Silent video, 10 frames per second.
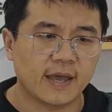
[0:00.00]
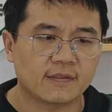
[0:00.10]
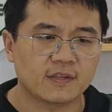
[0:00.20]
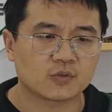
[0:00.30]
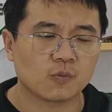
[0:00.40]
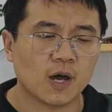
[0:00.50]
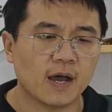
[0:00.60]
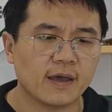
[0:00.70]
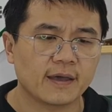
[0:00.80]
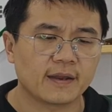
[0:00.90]
and that's
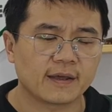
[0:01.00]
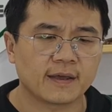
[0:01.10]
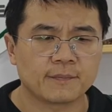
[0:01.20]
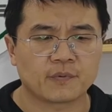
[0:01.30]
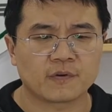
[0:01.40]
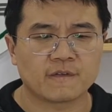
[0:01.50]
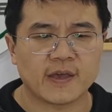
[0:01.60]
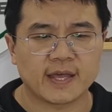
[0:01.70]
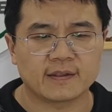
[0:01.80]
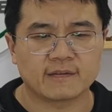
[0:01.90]
why it can
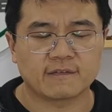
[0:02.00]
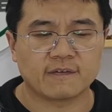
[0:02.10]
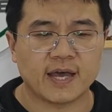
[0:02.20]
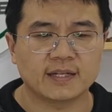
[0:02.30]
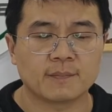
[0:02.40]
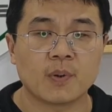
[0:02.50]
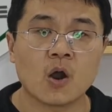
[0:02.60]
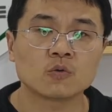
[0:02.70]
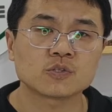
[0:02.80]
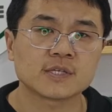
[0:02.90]
prevent the fat
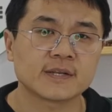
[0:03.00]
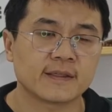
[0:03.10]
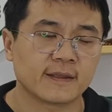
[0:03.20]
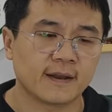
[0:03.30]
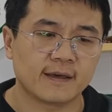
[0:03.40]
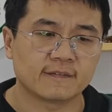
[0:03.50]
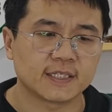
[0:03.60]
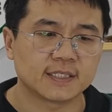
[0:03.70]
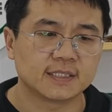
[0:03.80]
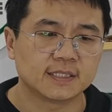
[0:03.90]
deposit in the liver,